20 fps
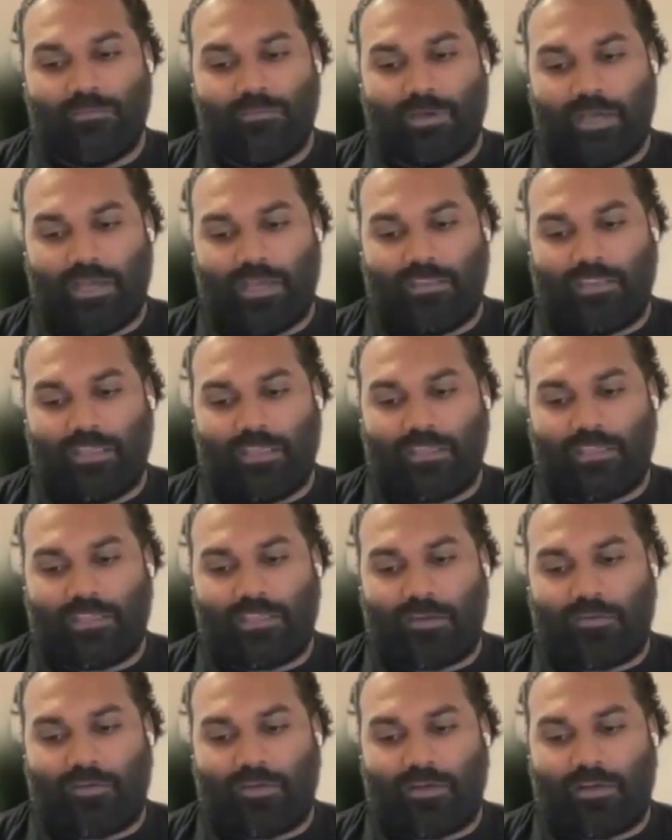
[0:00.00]
But I think
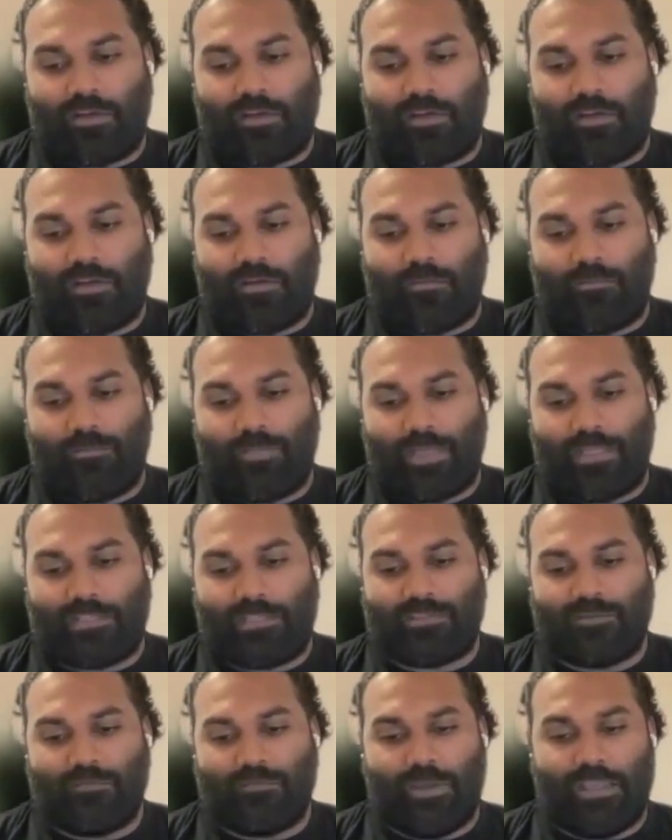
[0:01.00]
there are
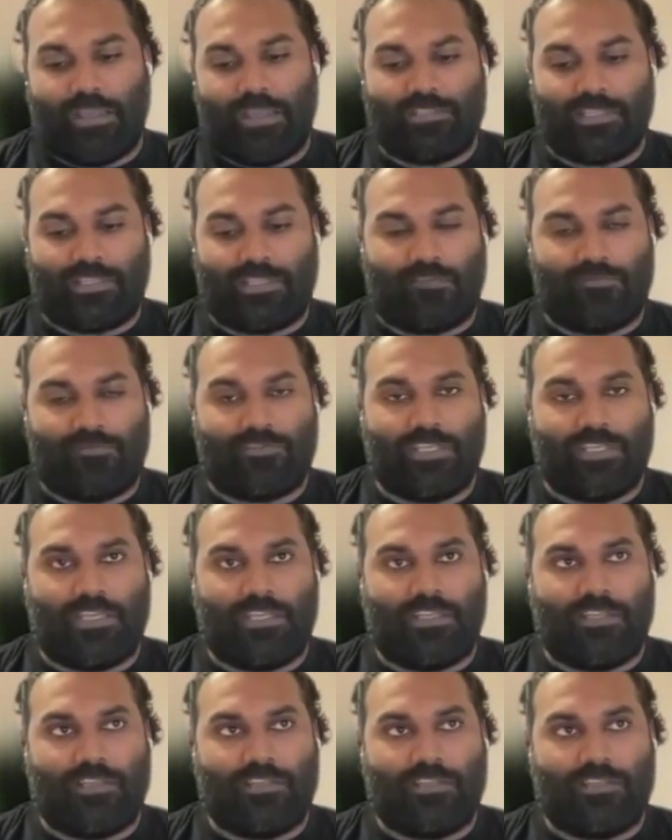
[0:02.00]
better ways that I've
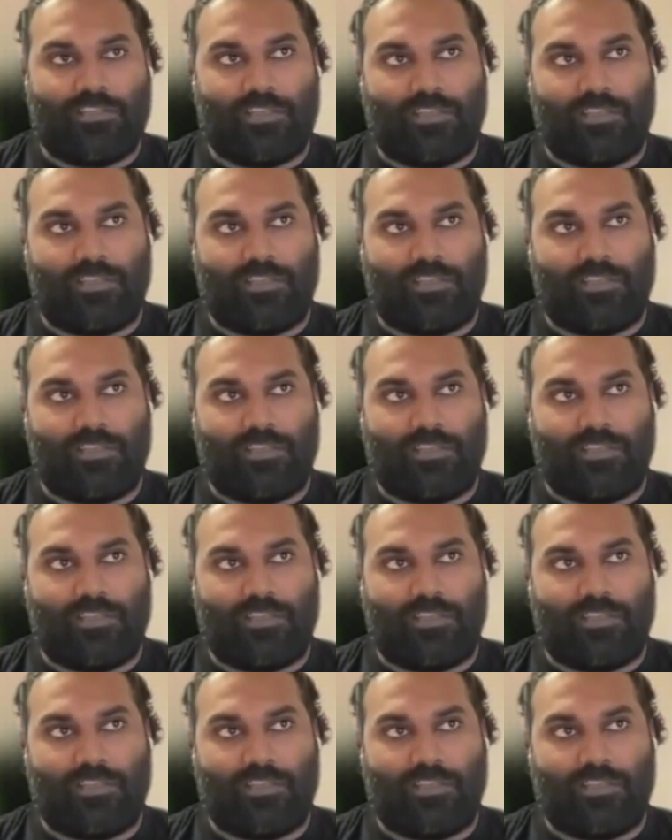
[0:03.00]
seen